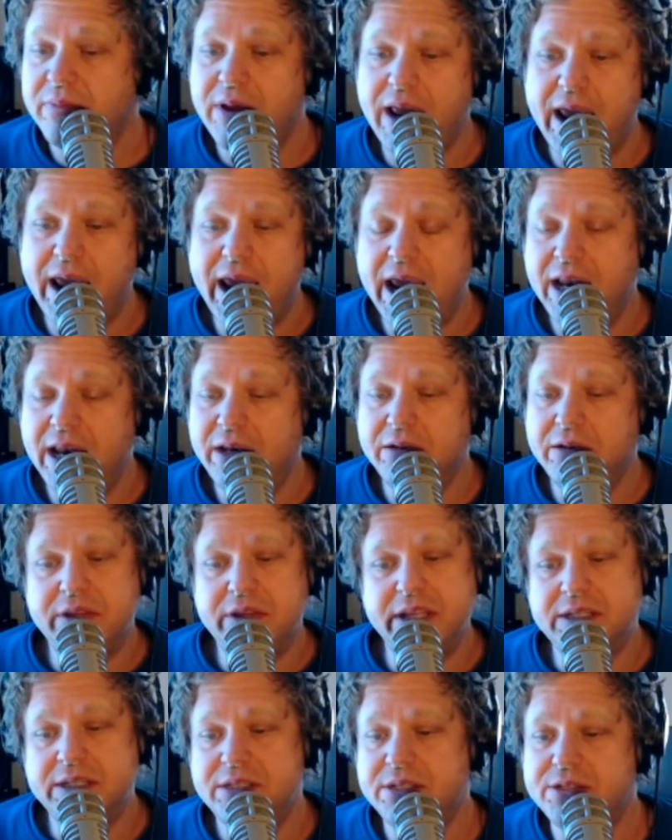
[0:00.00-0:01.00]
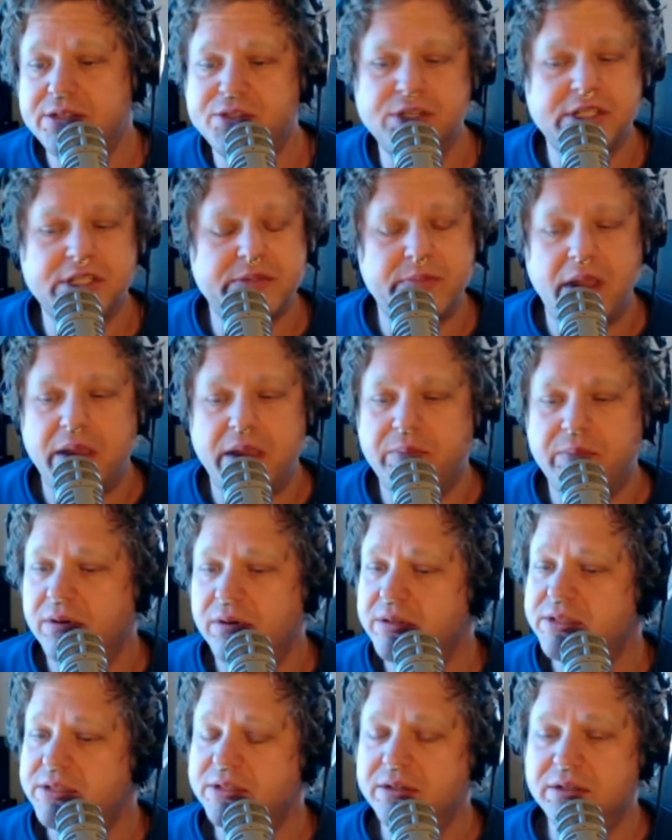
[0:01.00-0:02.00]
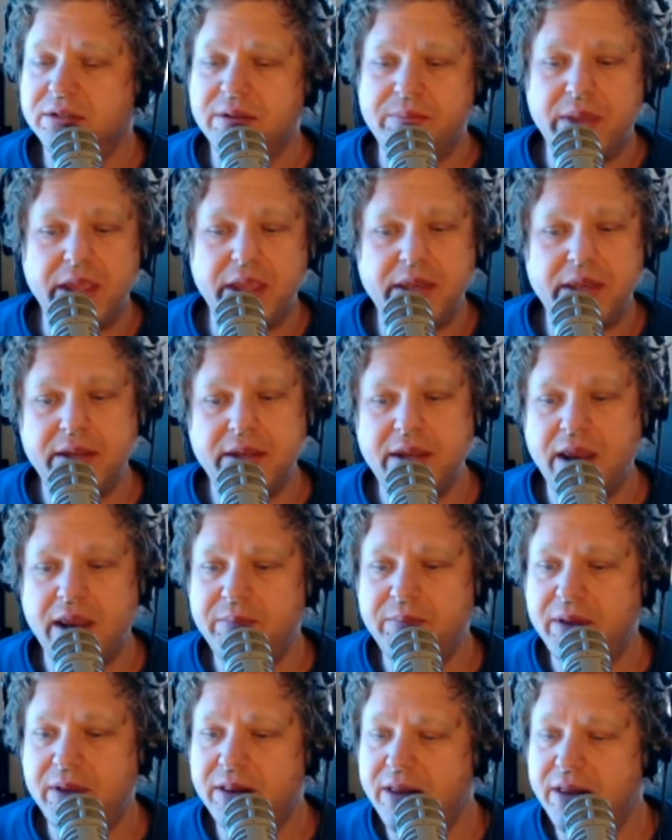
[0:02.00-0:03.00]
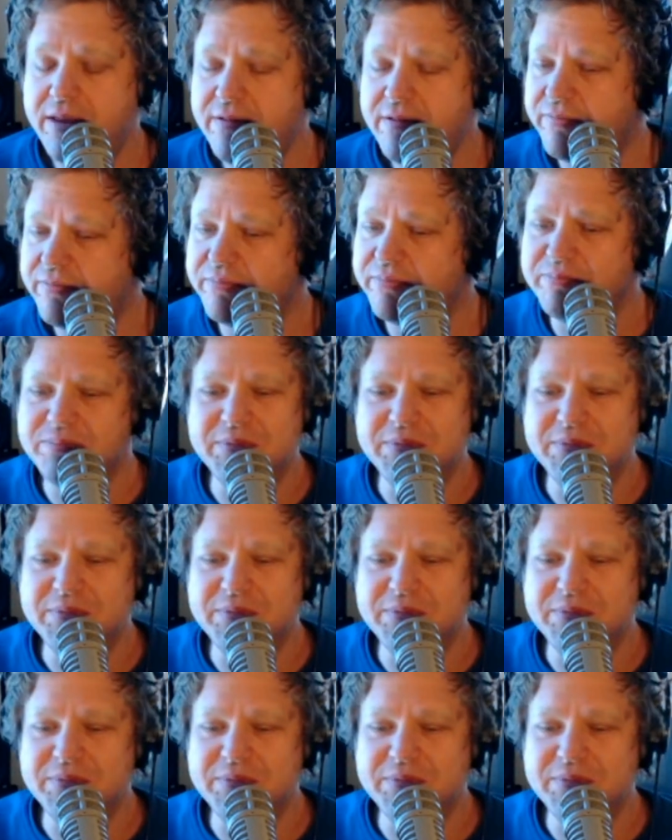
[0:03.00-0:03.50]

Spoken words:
this is just my personal opinion and belief,